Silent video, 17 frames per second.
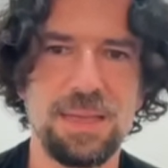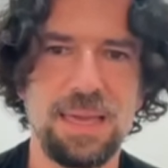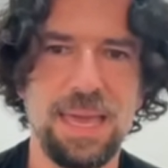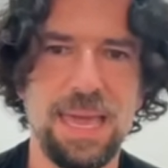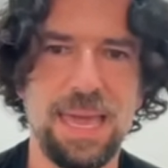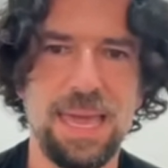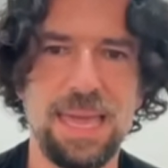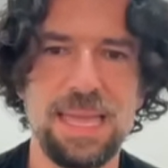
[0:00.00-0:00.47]

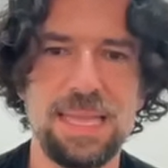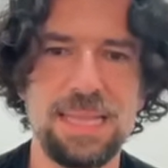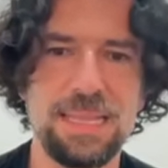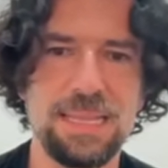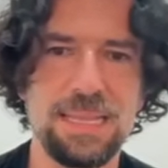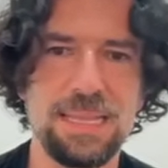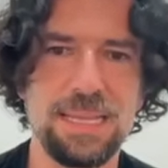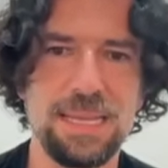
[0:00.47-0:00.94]

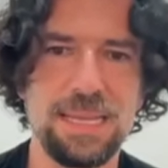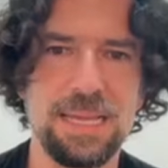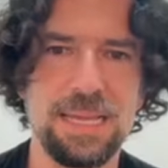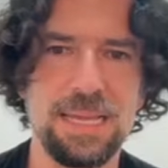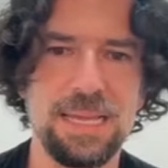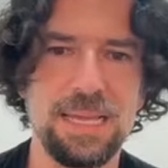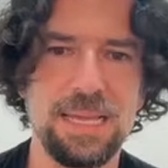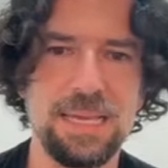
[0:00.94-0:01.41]
And
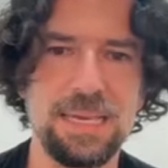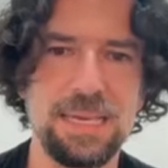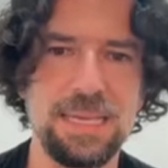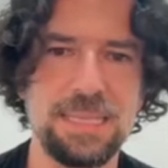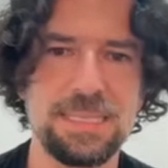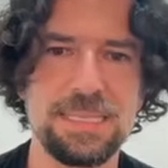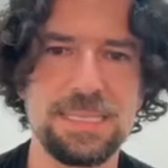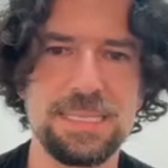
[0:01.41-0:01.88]

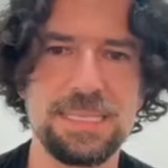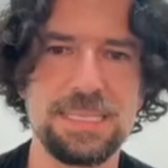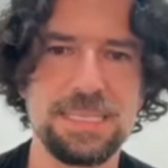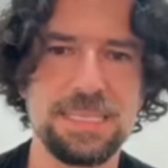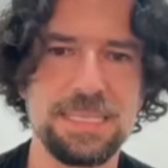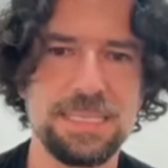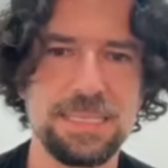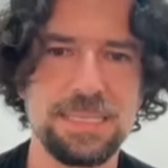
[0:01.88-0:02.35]

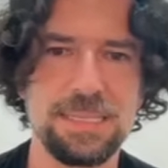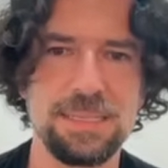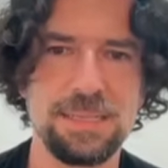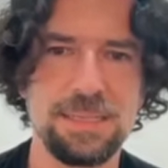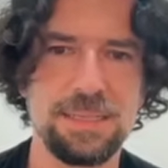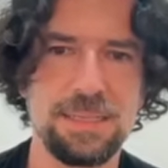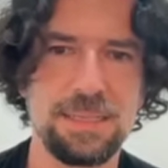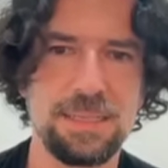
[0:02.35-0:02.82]
it's
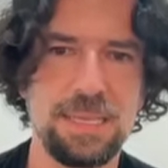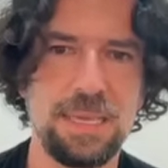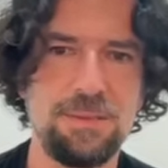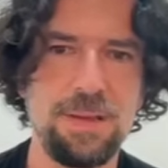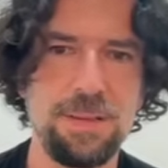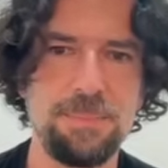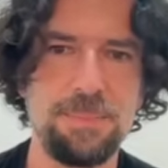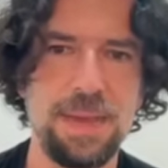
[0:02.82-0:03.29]

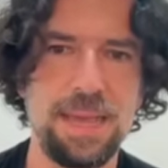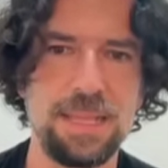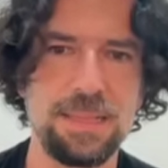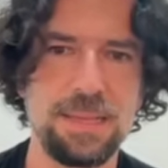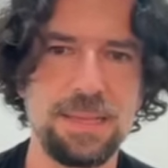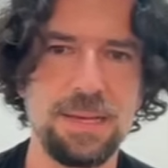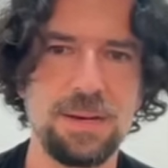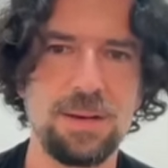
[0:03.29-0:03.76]
even
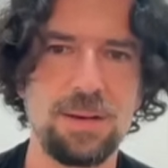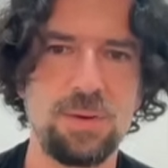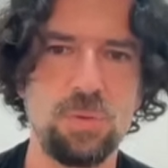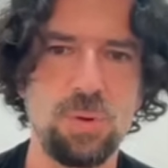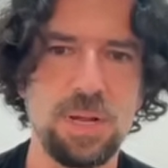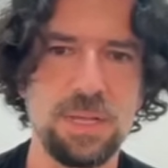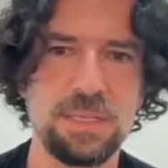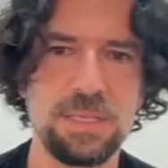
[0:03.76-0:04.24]
better.
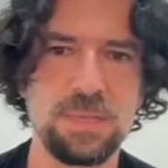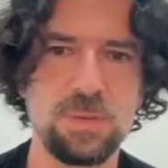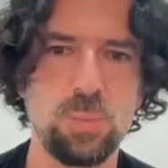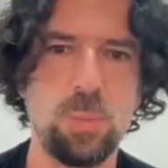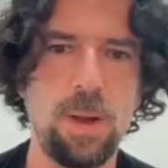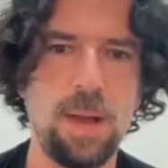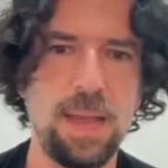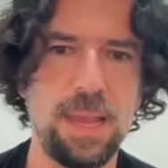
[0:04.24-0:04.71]
Look at this
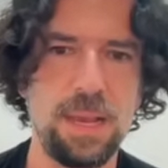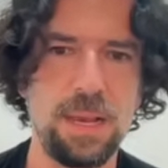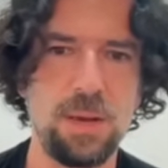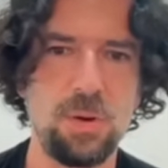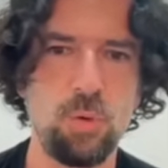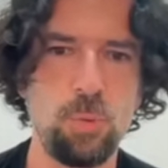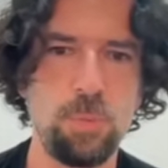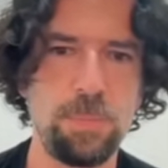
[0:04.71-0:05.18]
while
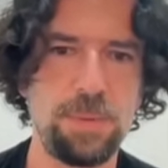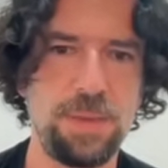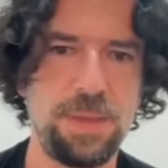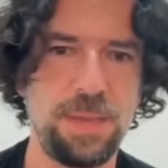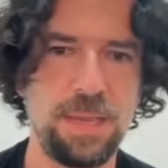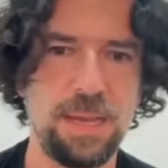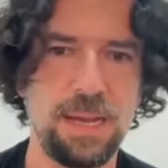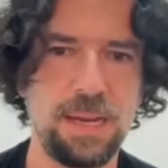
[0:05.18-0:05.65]
loop
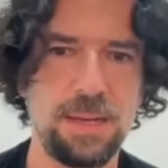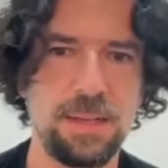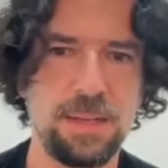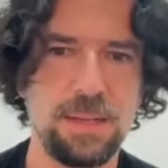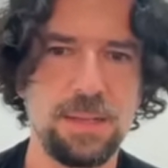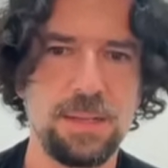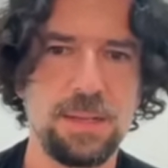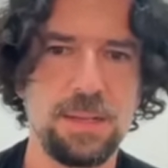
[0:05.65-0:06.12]
here.
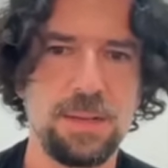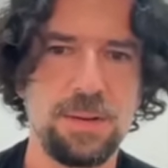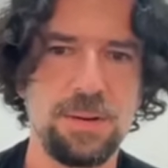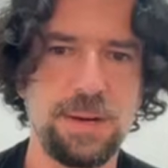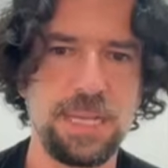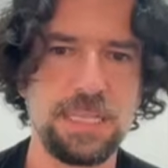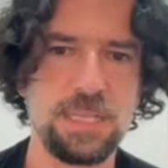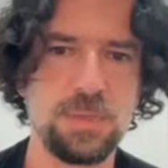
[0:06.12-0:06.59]

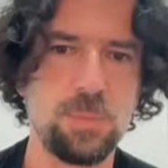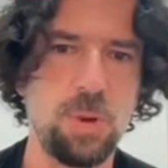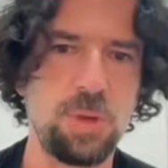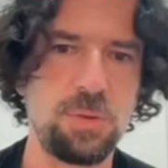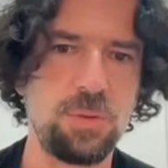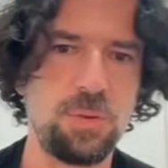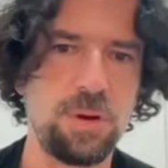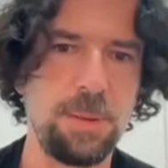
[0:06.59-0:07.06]
Redis
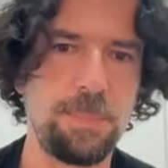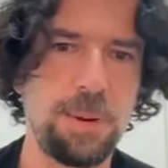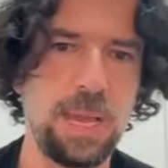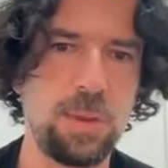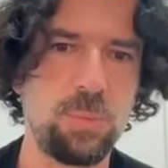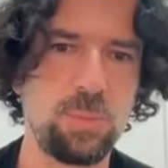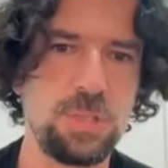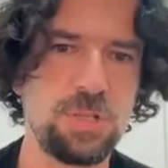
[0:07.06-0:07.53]
module
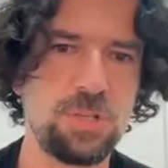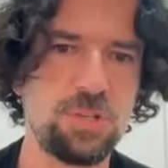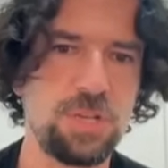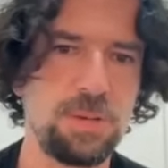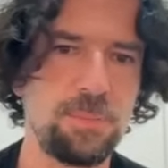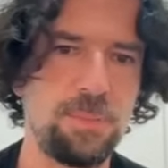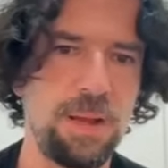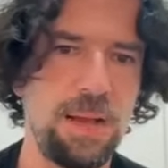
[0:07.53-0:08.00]
reply with the
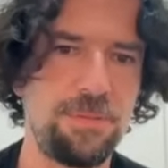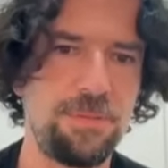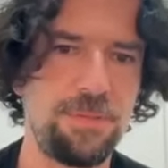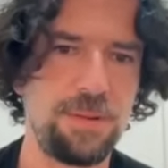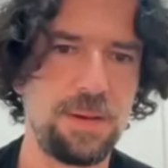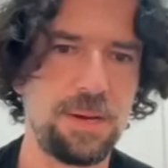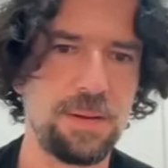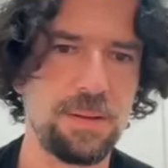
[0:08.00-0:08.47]
string
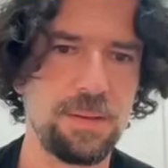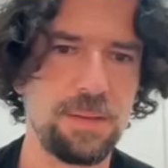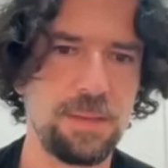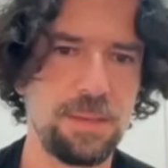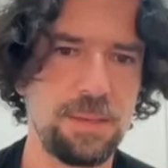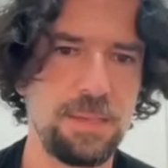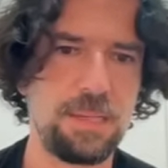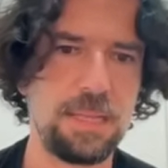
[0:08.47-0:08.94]
buffer
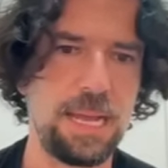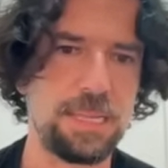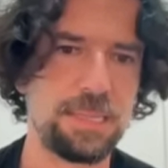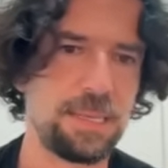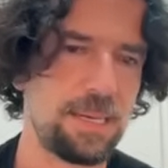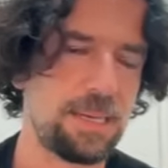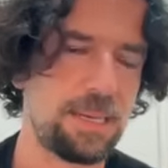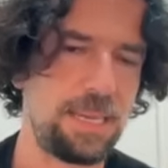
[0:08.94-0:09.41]
key
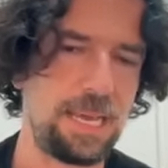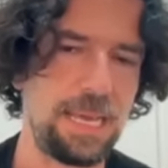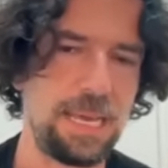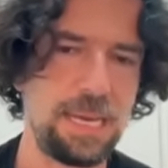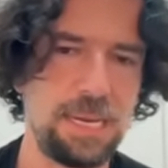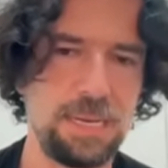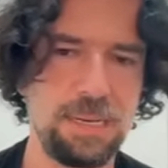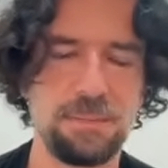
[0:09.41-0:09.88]
data key
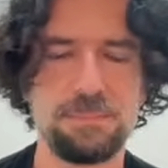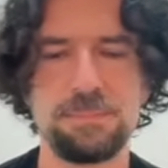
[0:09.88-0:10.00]
len.